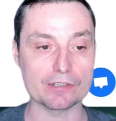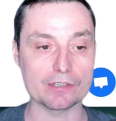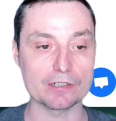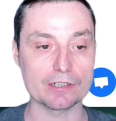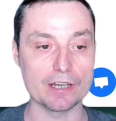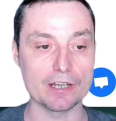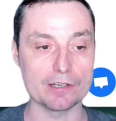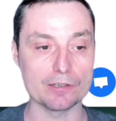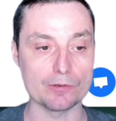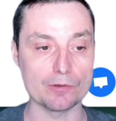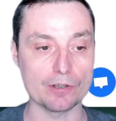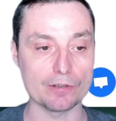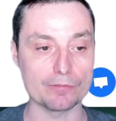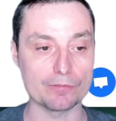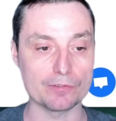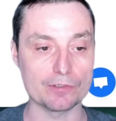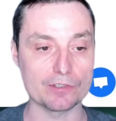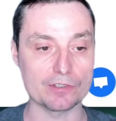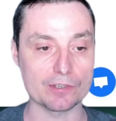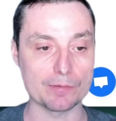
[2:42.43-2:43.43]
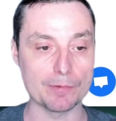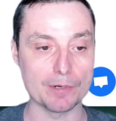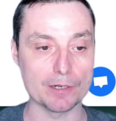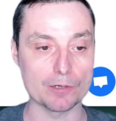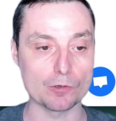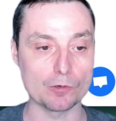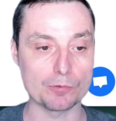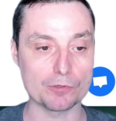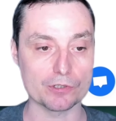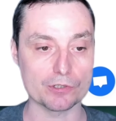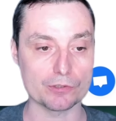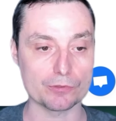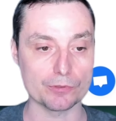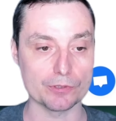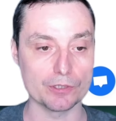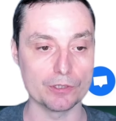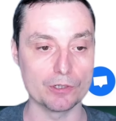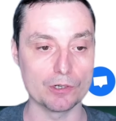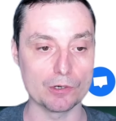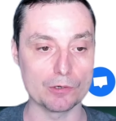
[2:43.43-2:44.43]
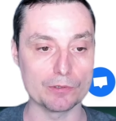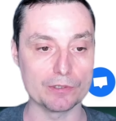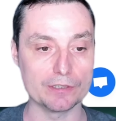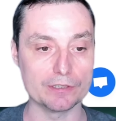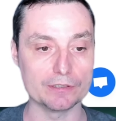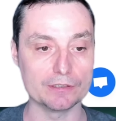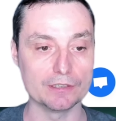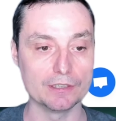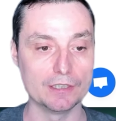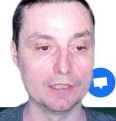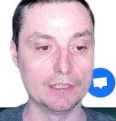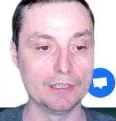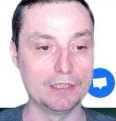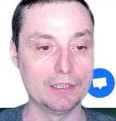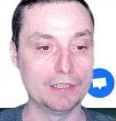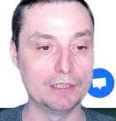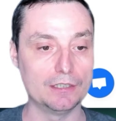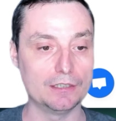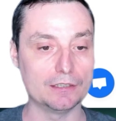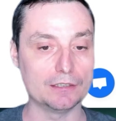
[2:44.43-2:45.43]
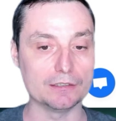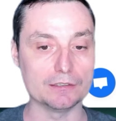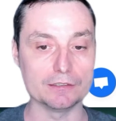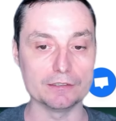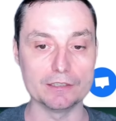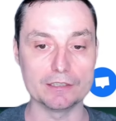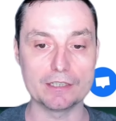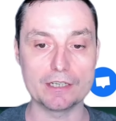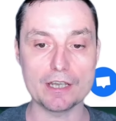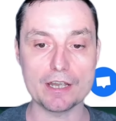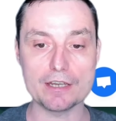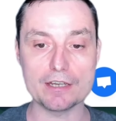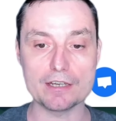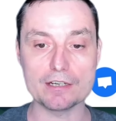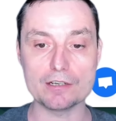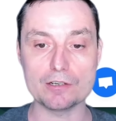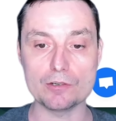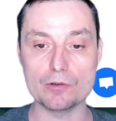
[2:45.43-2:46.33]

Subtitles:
Again, you have similar options with growing and decaying.